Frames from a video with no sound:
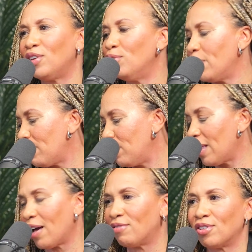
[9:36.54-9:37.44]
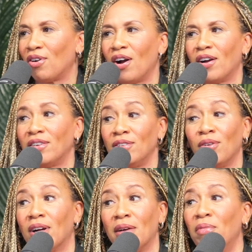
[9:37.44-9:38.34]
You make me laugh so hard.
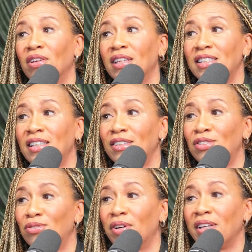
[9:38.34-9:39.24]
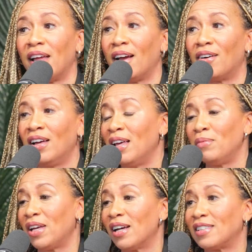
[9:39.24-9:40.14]
No, come on, let's hit the story now.
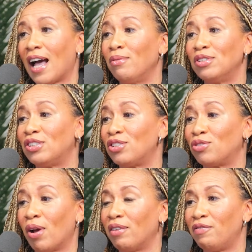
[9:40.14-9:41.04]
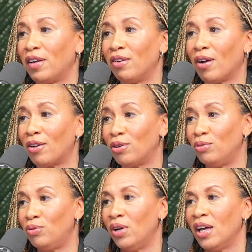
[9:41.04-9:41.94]
Because I was just trying to figure out
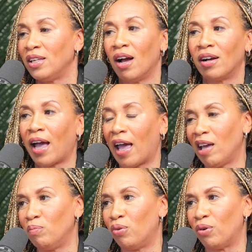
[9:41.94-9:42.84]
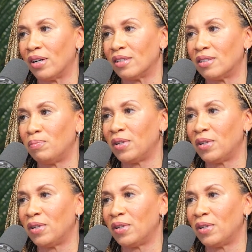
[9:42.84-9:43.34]
who young Abe was,